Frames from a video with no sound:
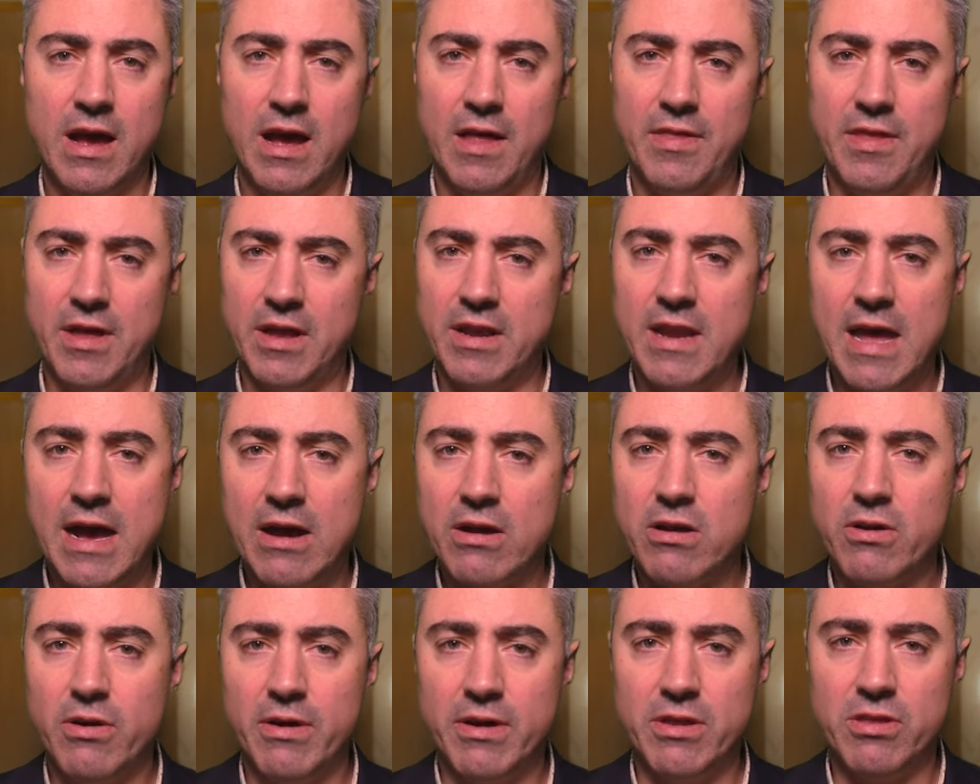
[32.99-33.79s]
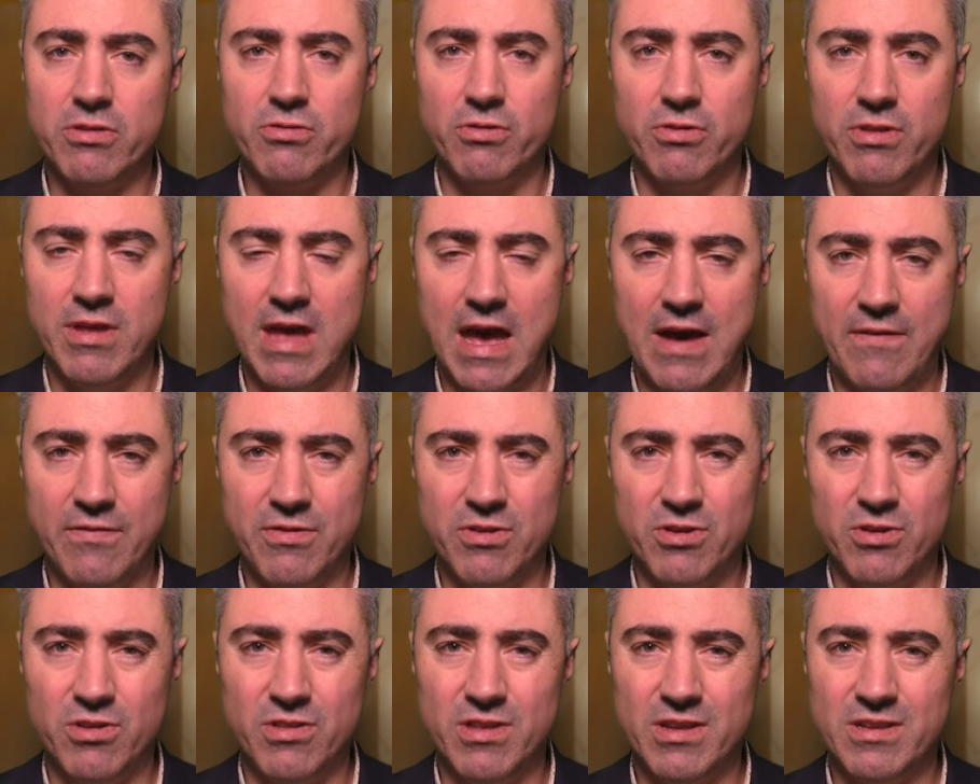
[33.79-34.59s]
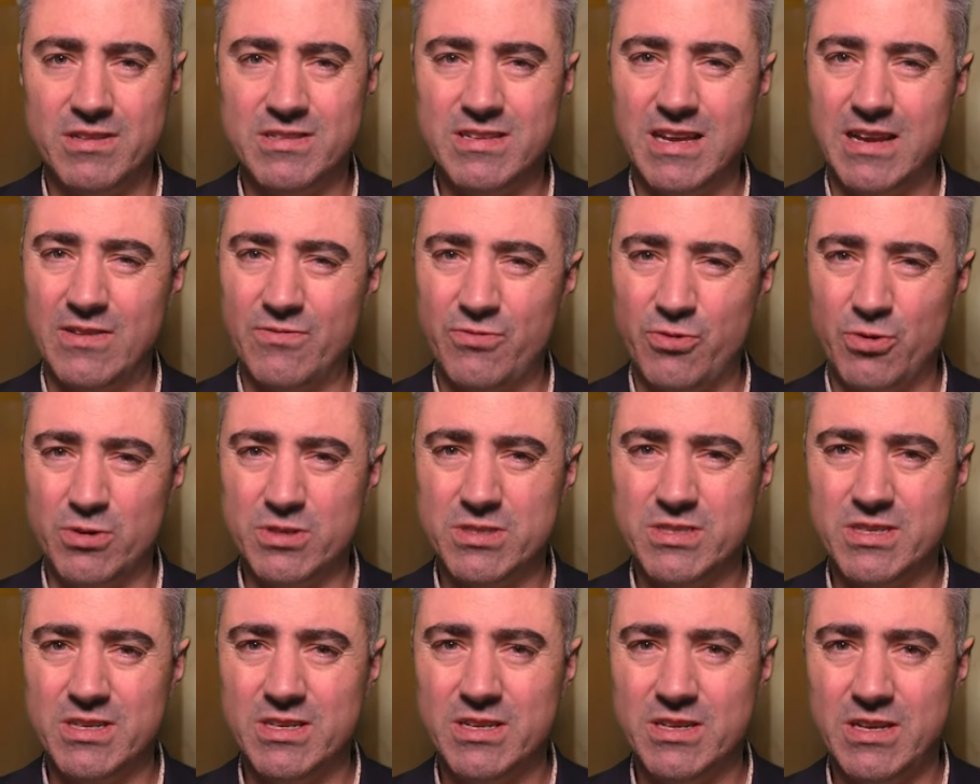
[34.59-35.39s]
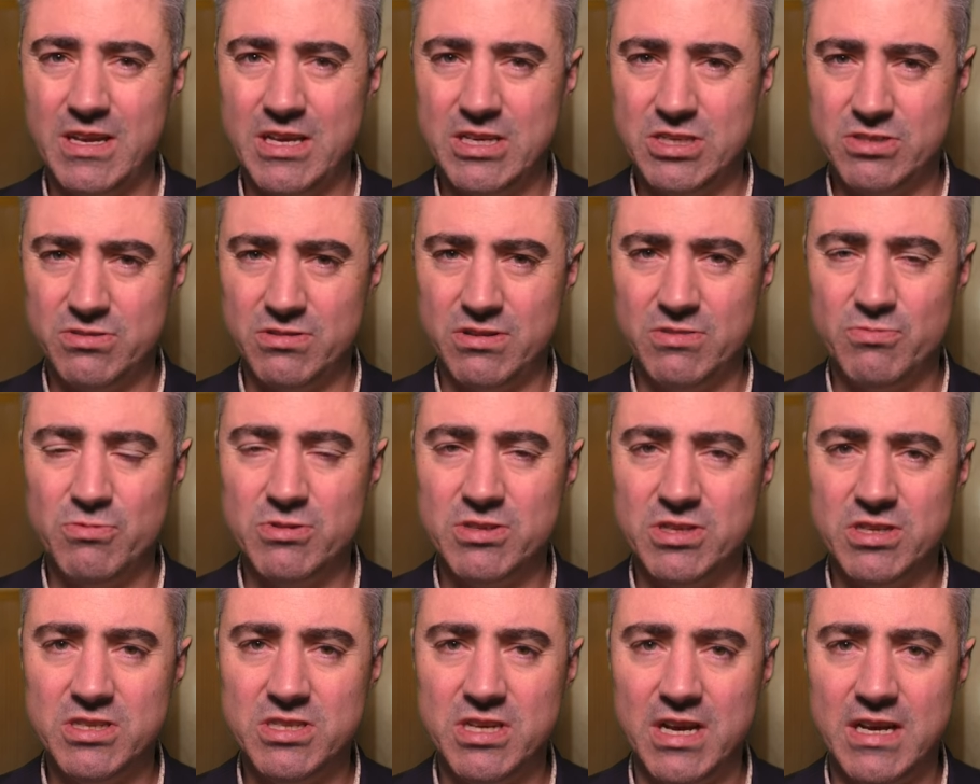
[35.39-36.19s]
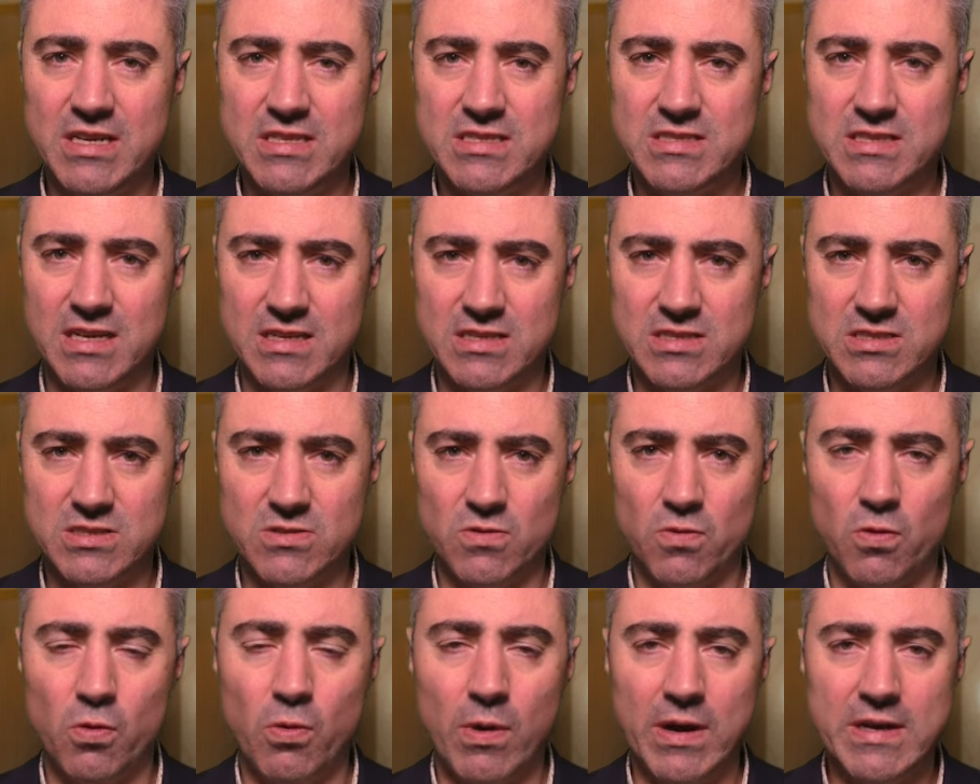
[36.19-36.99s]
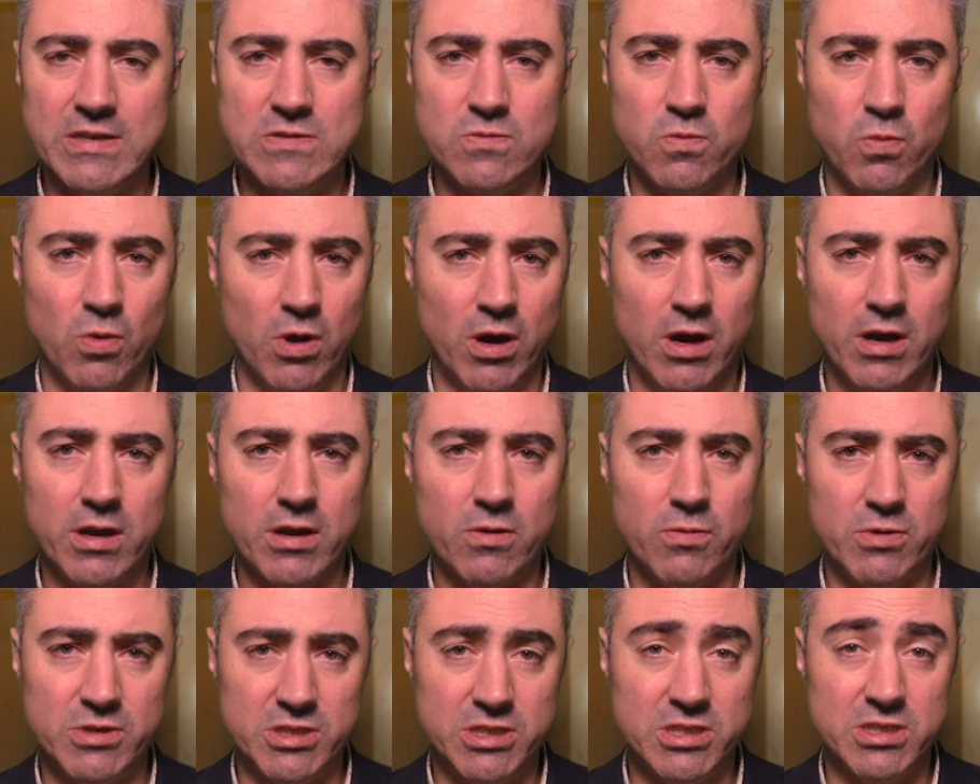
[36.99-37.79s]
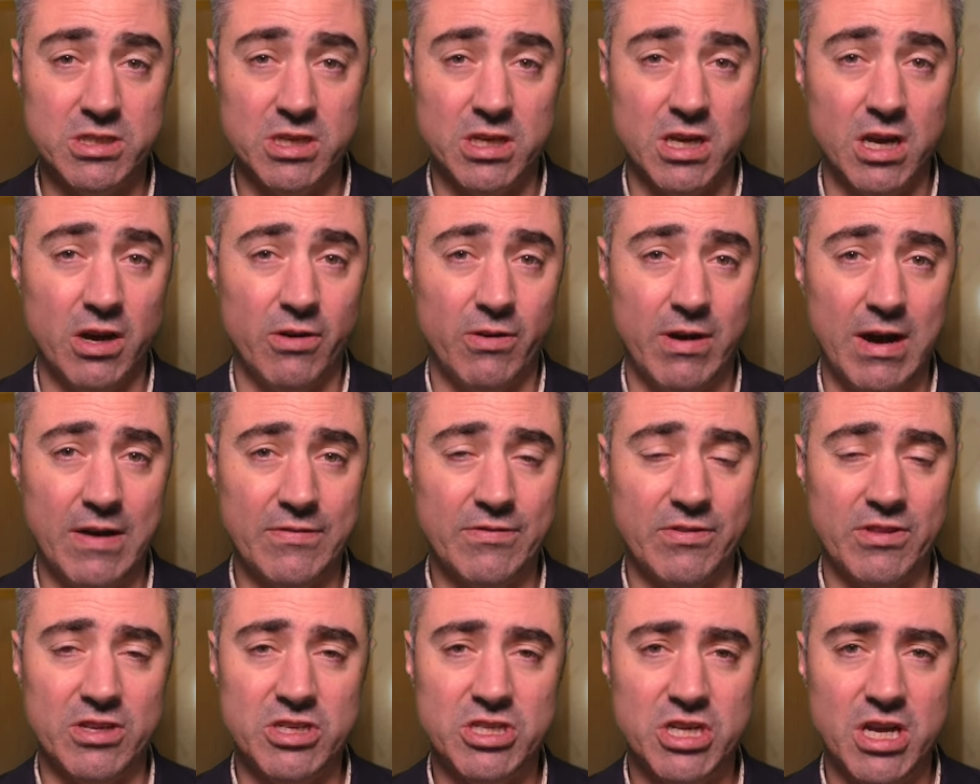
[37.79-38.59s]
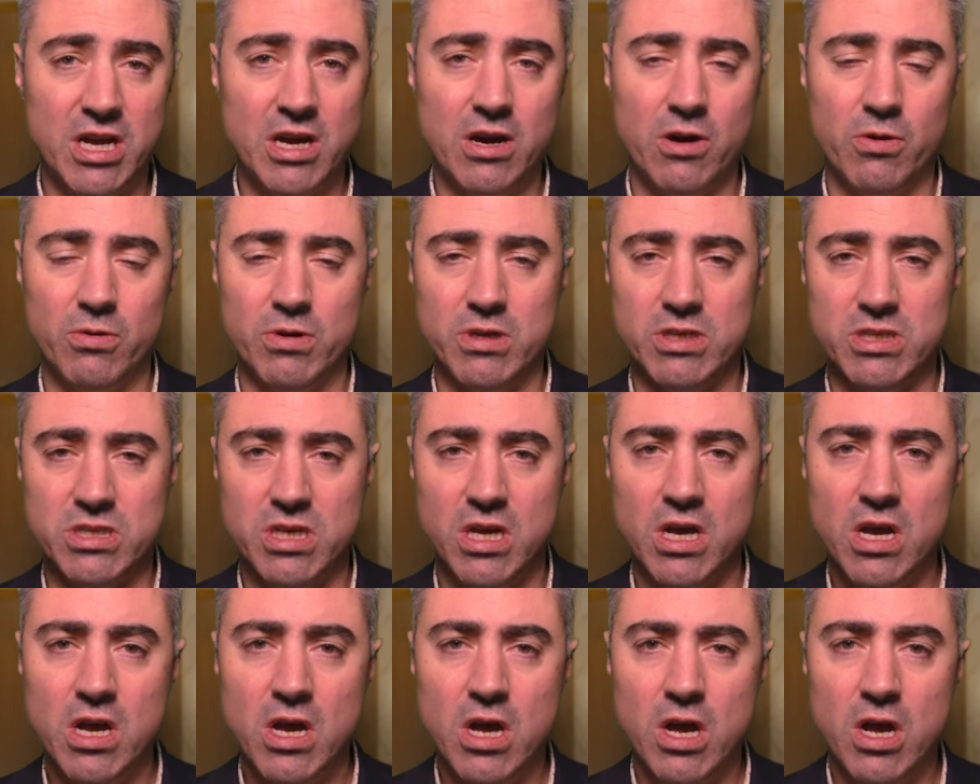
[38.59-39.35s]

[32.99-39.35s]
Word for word: and they're now going through the avenue that unfortunately history would suggest doesn't always work, which is to go after the shareholders